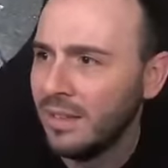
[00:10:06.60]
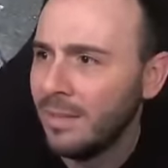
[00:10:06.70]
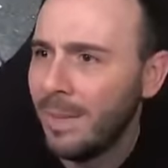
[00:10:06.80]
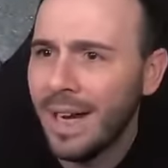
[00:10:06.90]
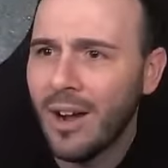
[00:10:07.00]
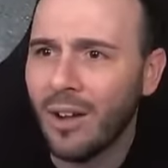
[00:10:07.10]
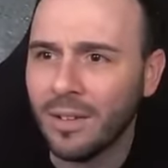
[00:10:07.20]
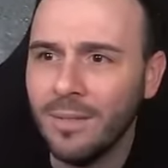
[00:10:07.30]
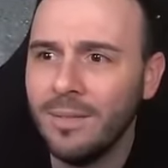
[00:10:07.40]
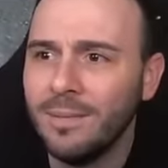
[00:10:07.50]
My god.
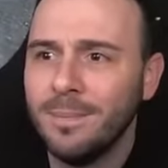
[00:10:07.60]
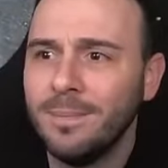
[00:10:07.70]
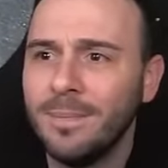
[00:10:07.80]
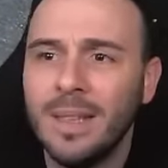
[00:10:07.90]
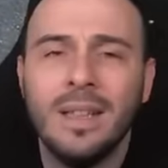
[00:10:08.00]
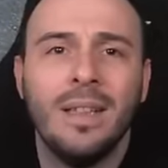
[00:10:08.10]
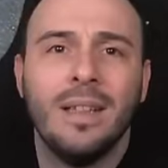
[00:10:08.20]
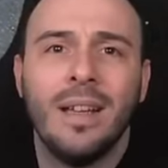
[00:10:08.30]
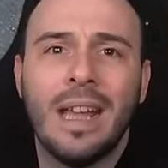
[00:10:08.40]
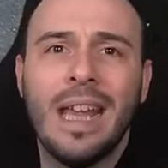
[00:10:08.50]

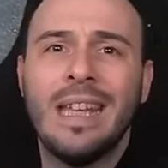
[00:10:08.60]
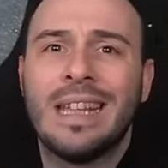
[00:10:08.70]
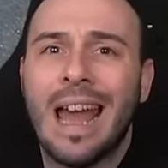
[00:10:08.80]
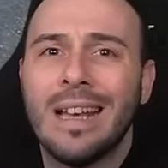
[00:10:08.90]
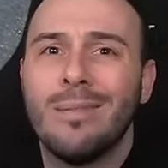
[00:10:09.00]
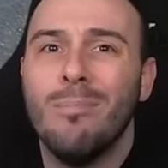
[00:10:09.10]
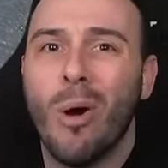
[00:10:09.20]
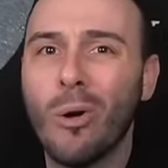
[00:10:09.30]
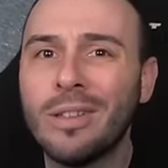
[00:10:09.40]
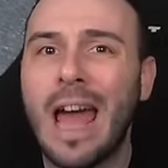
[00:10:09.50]
He dealt
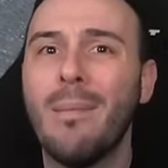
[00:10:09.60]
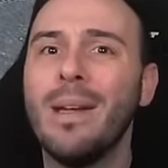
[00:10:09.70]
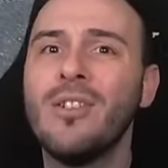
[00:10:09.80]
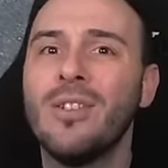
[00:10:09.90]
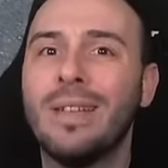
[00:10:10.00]
more damage